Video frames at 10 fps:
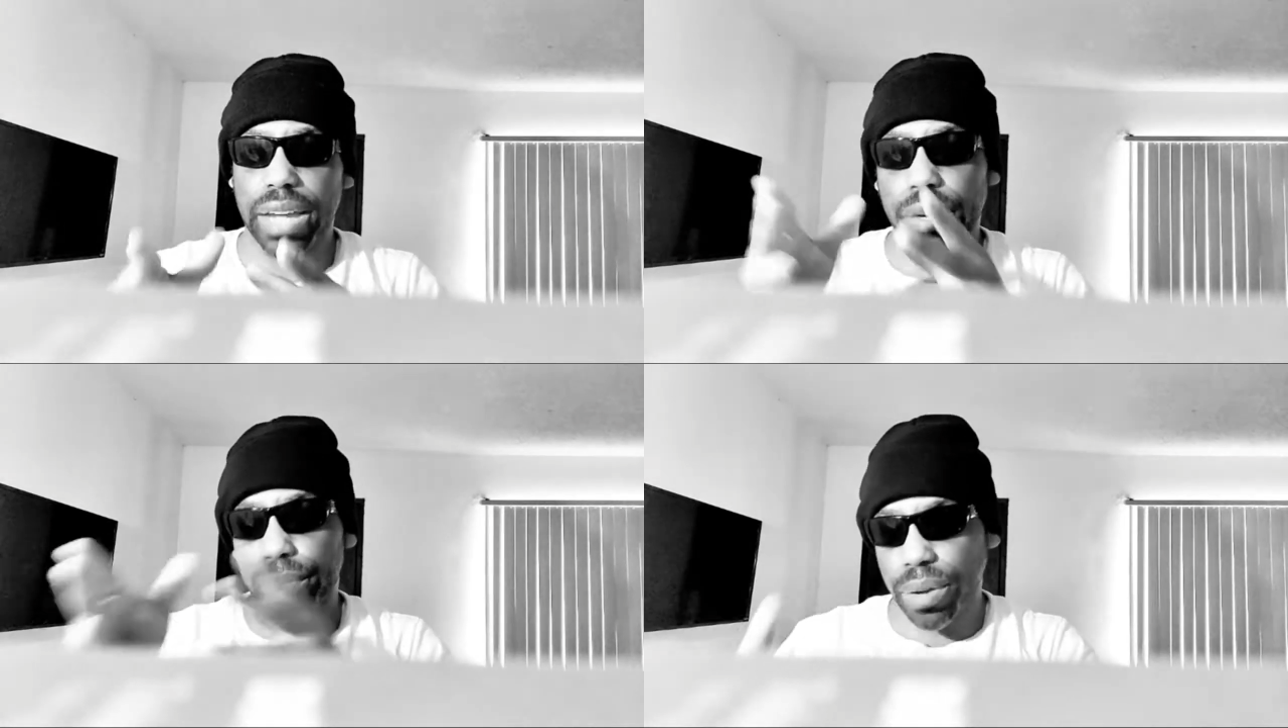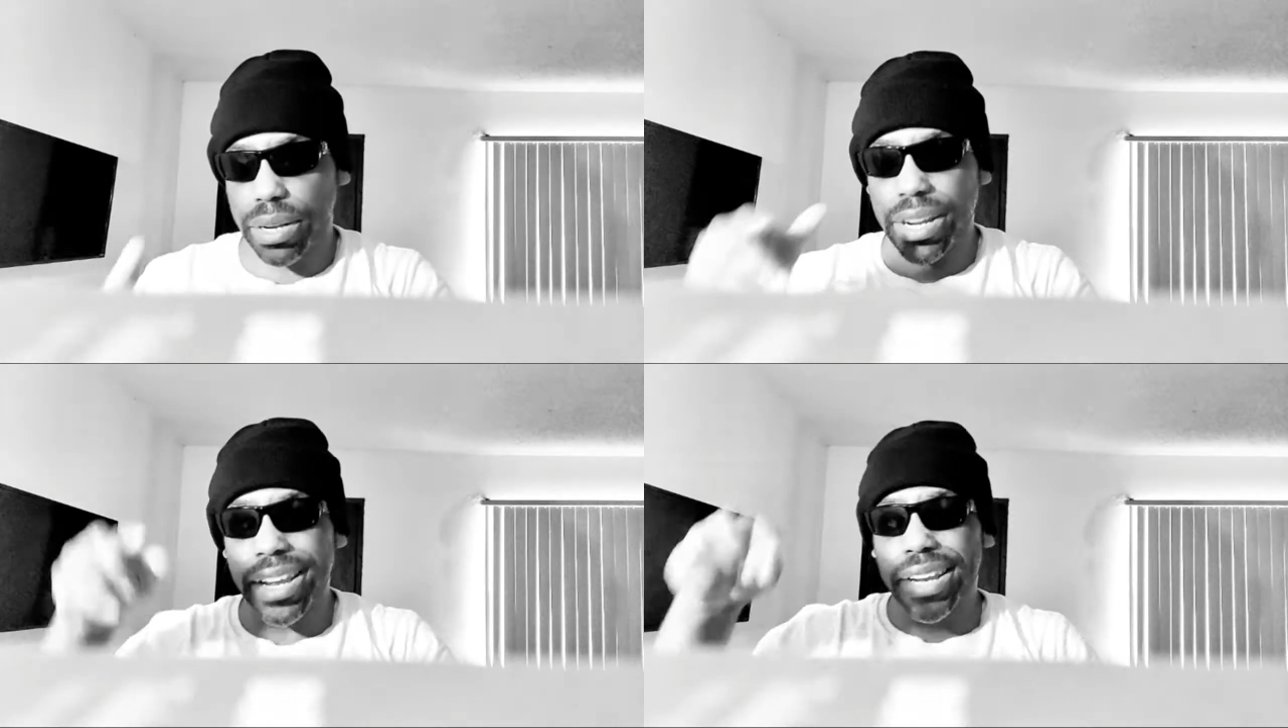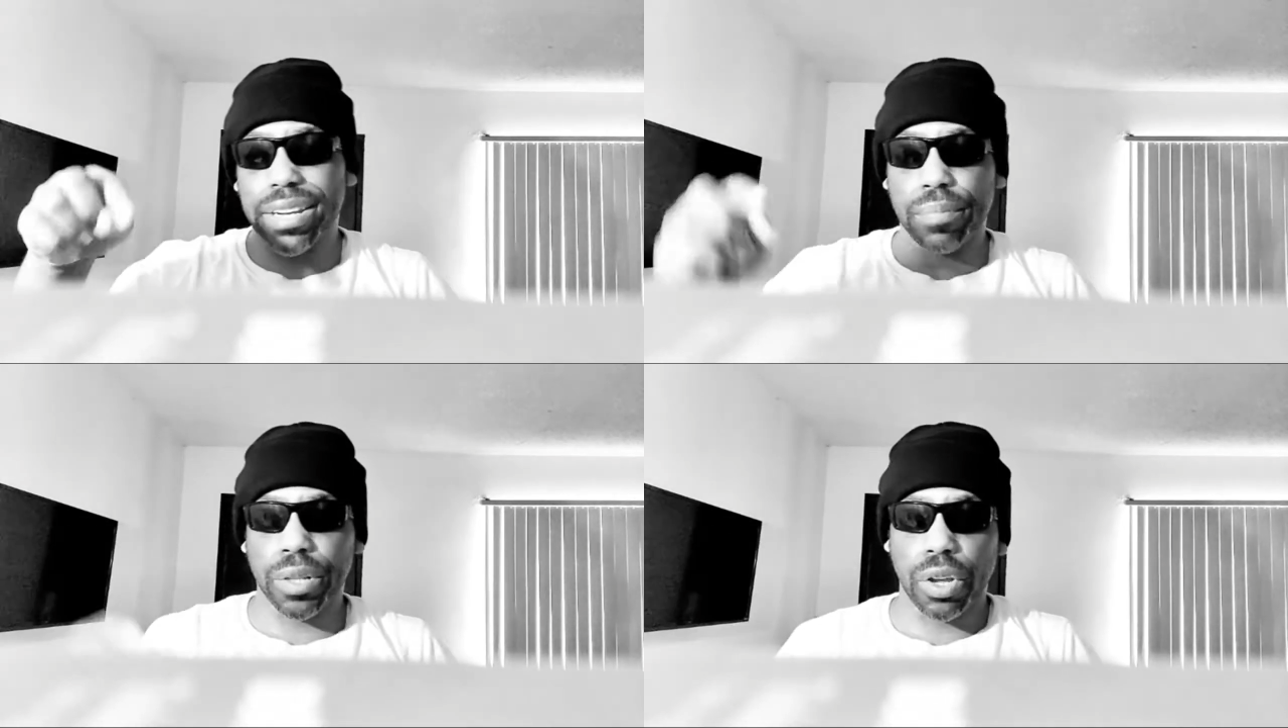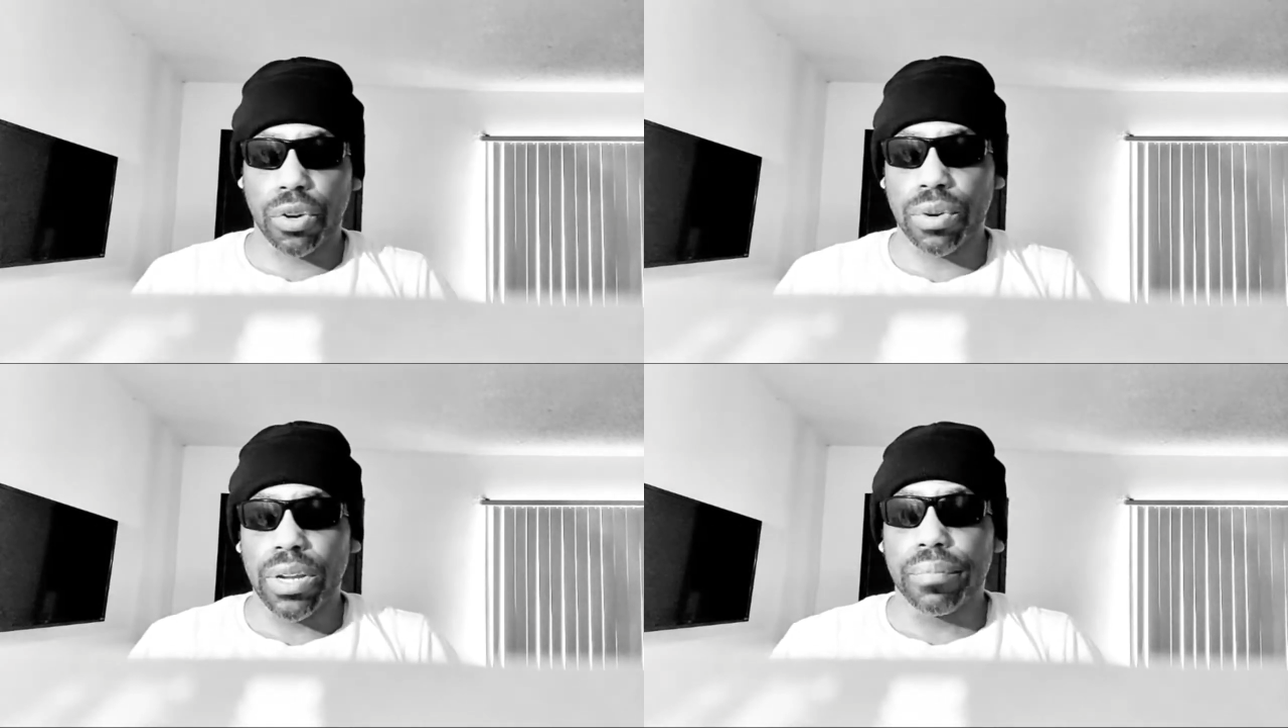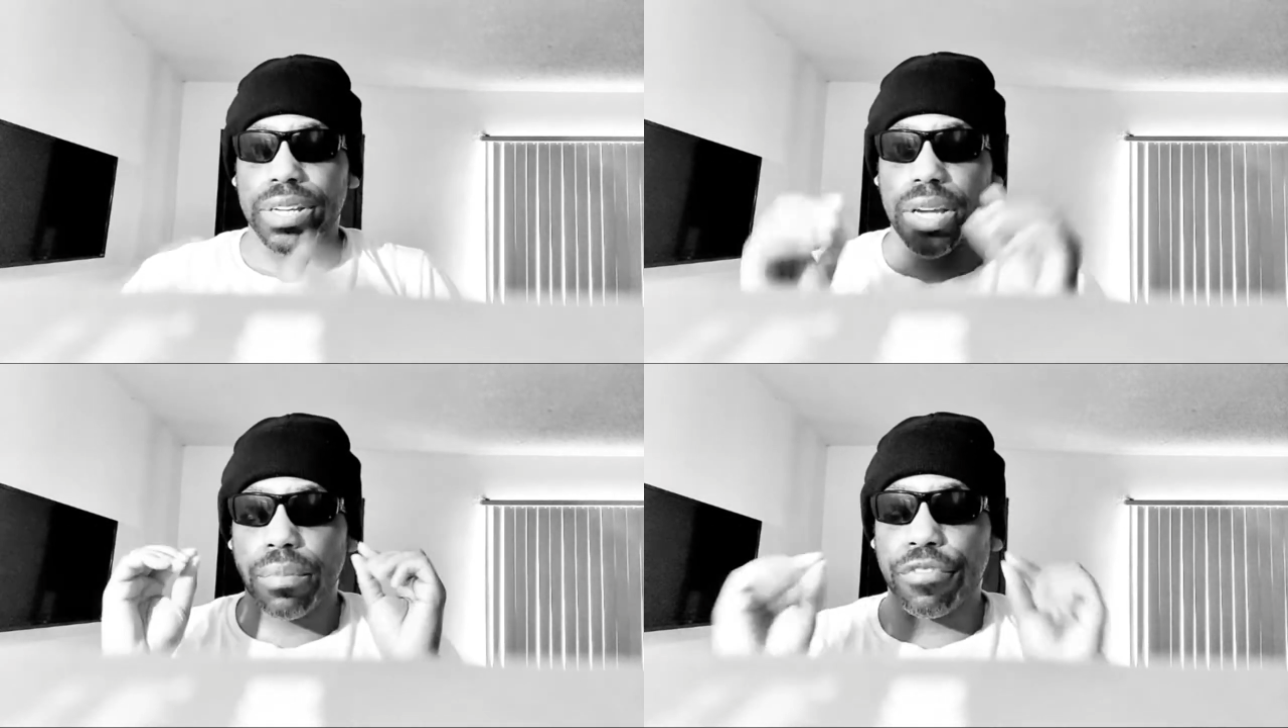up button below.
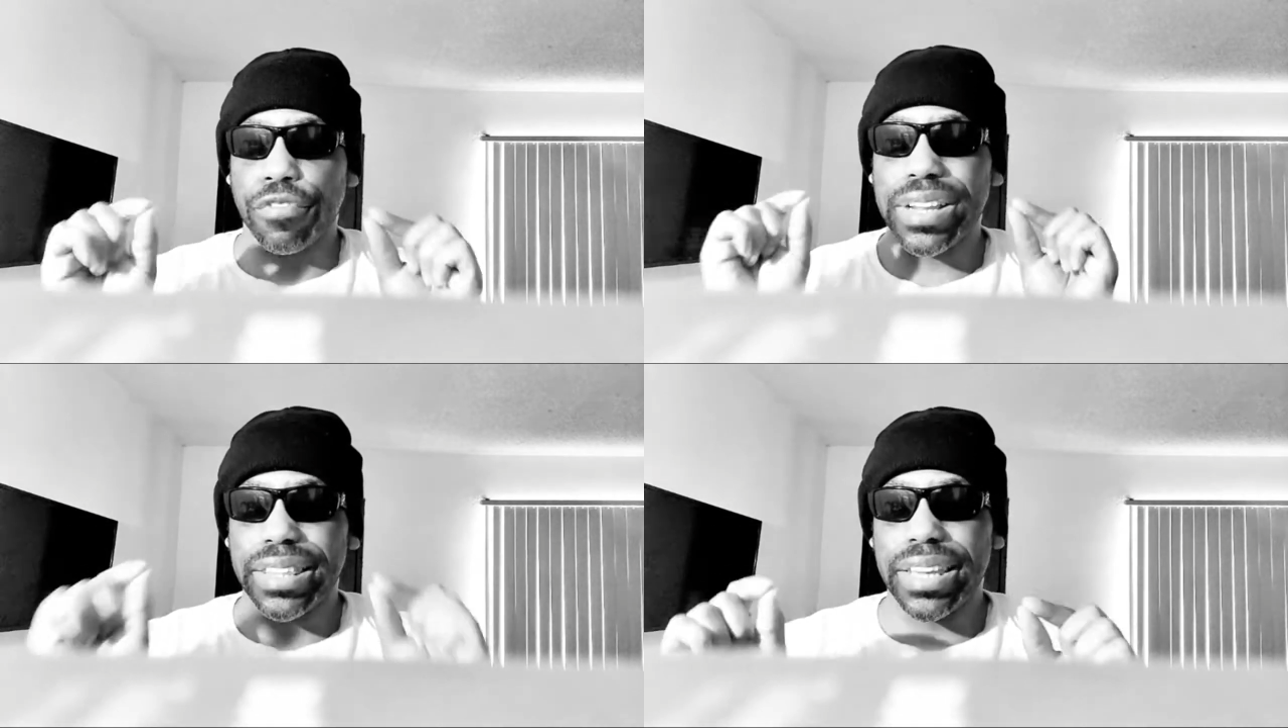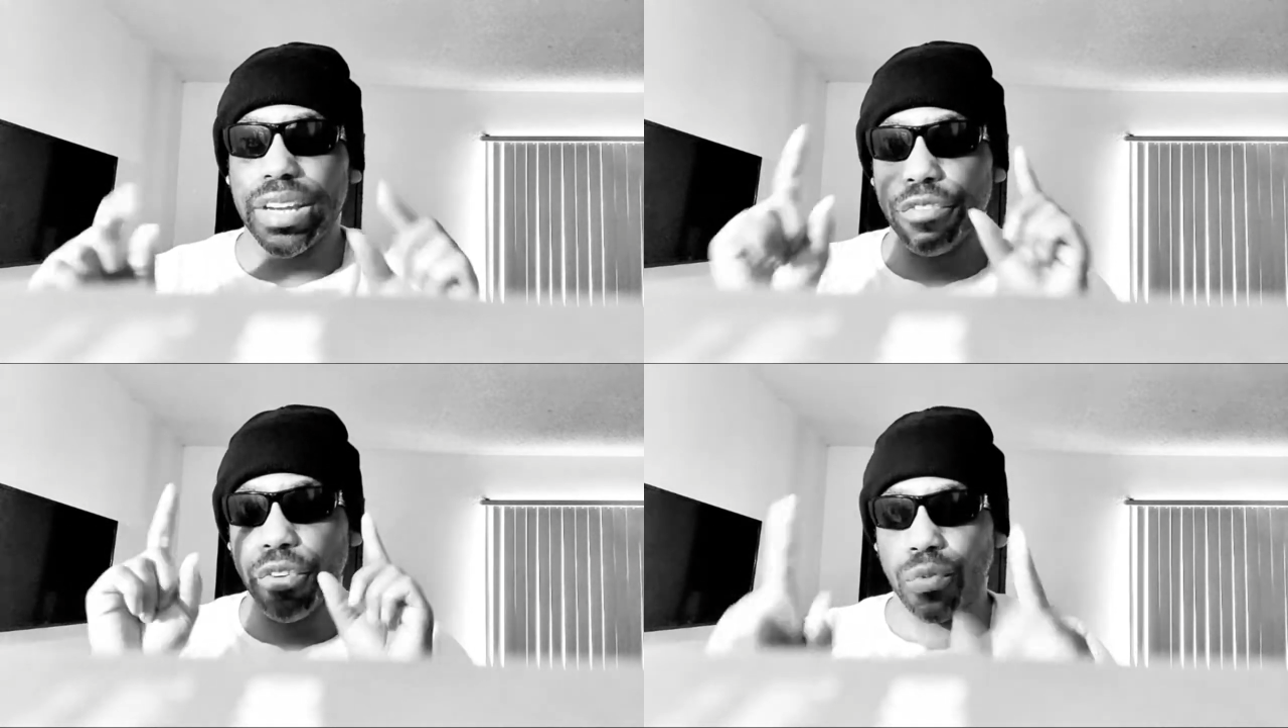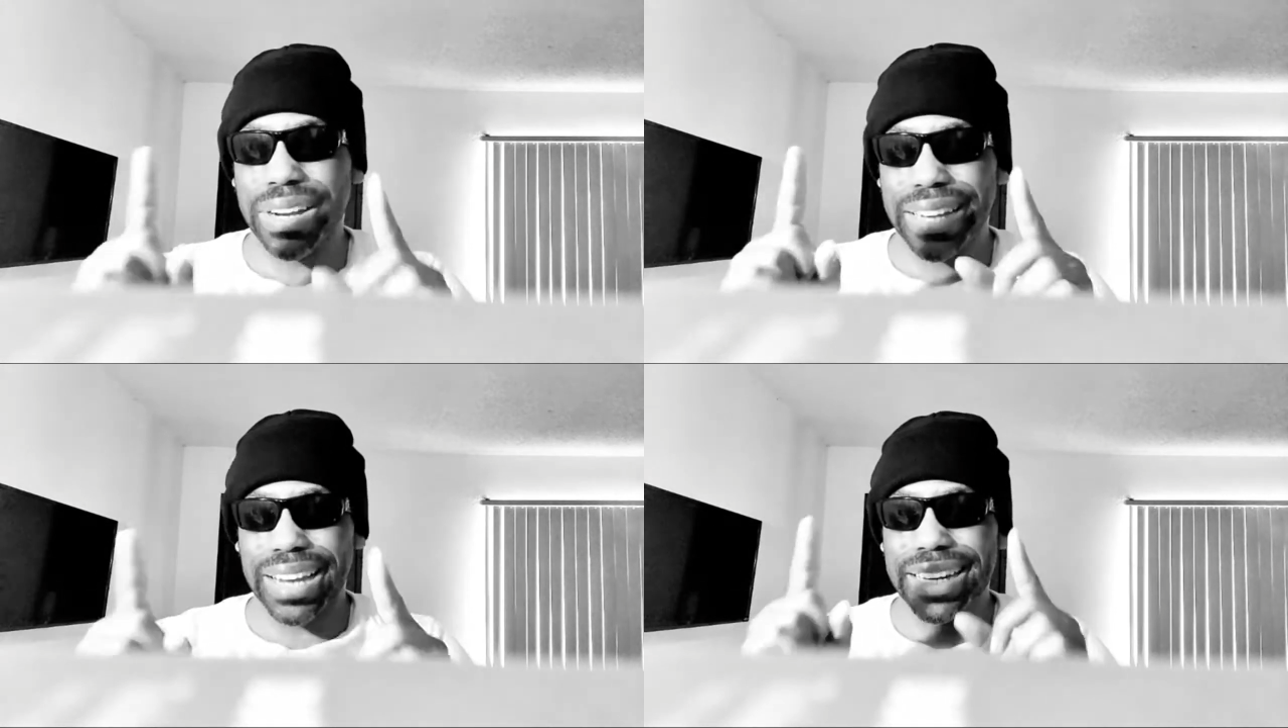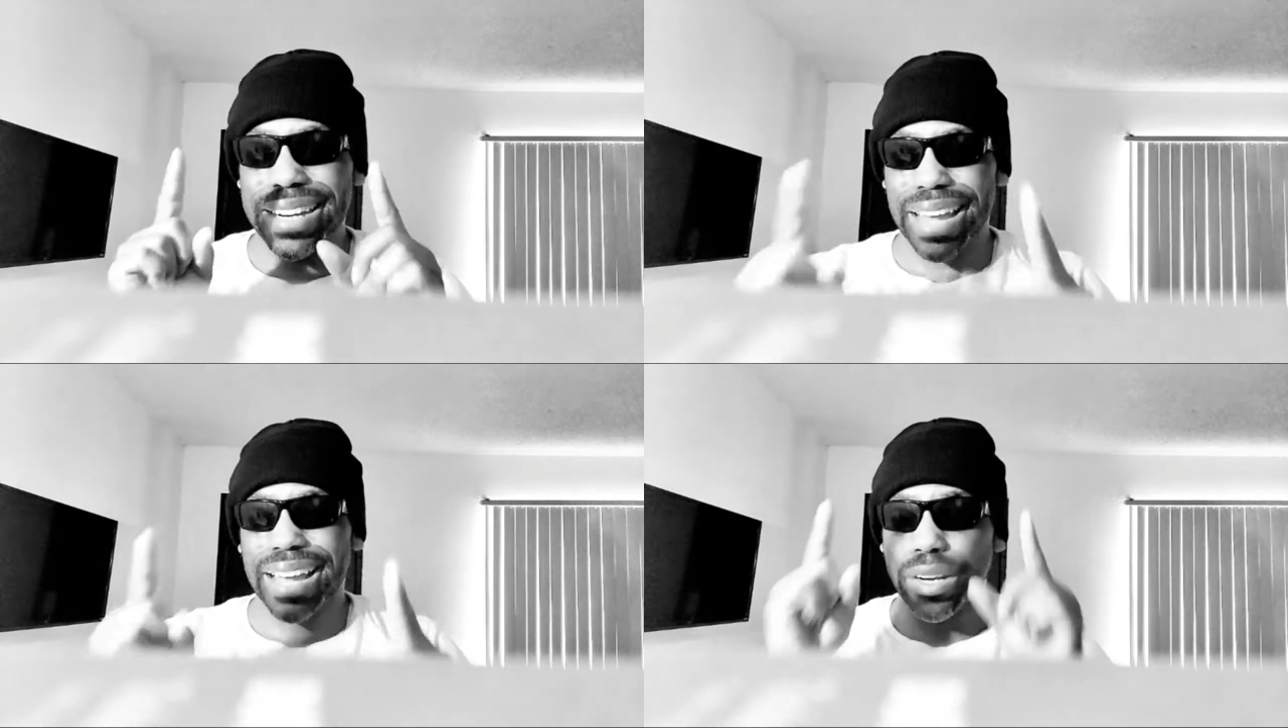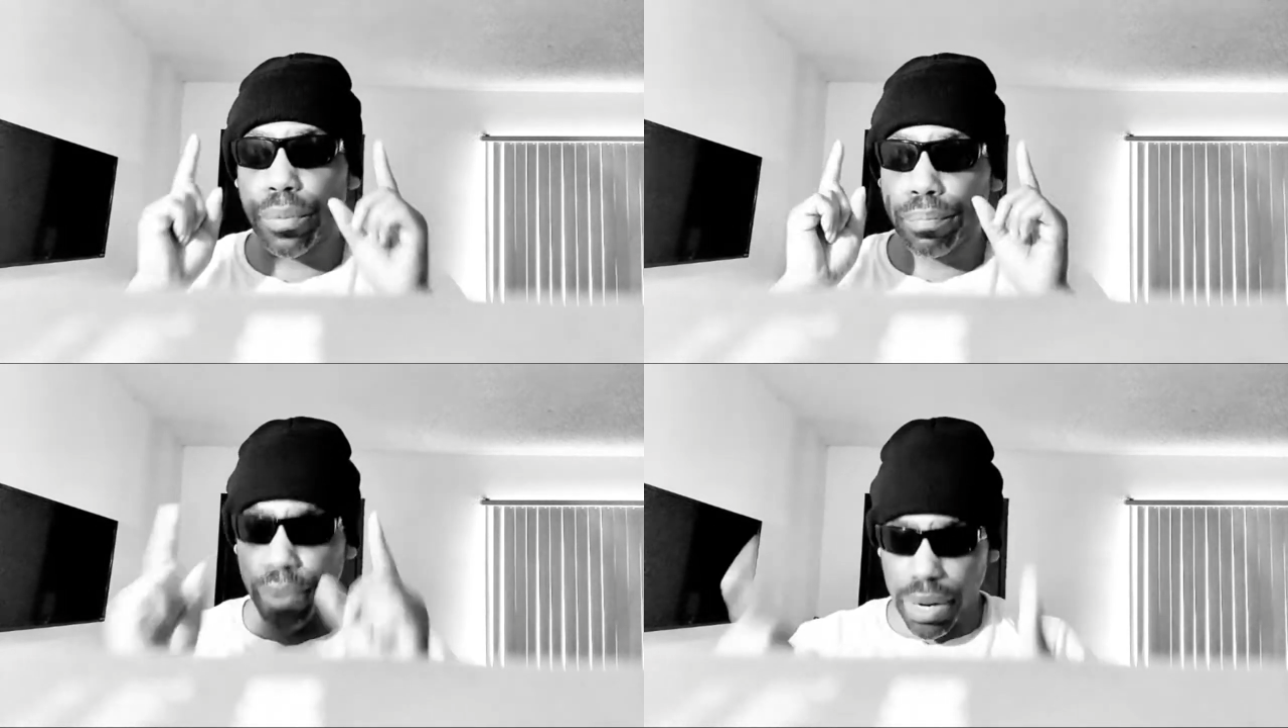Become a free thinker for $1.99 a
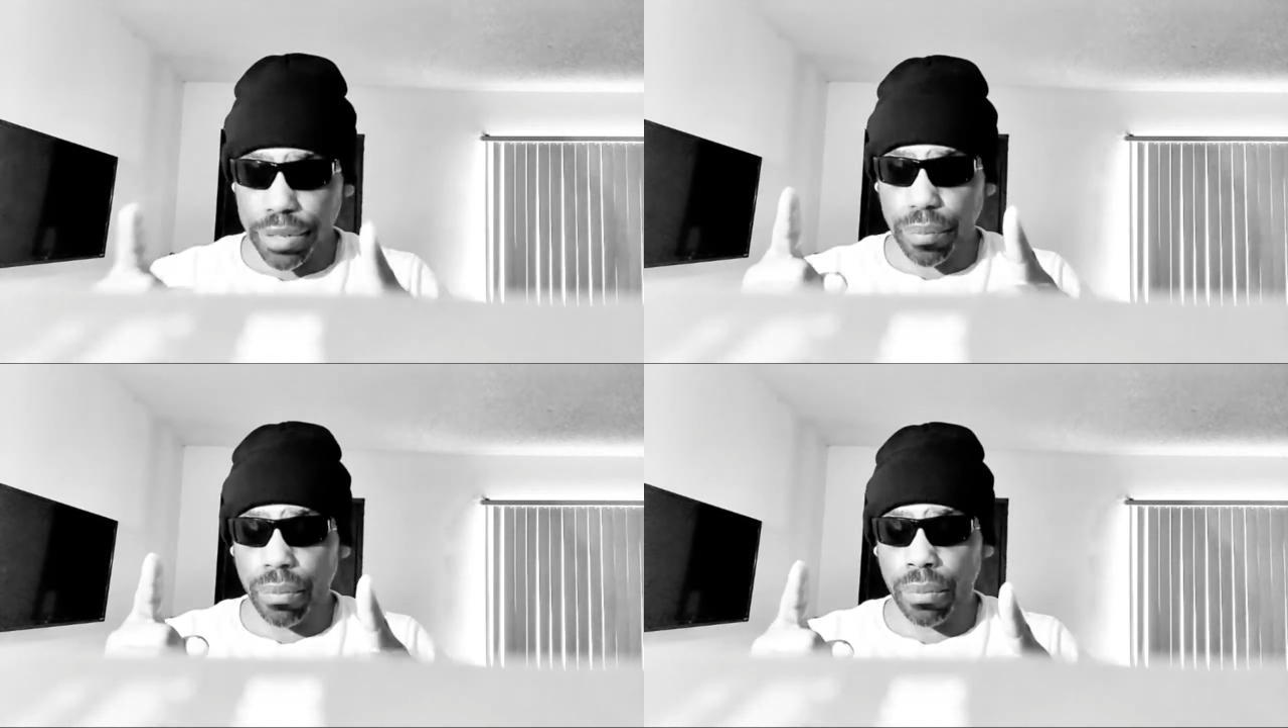month.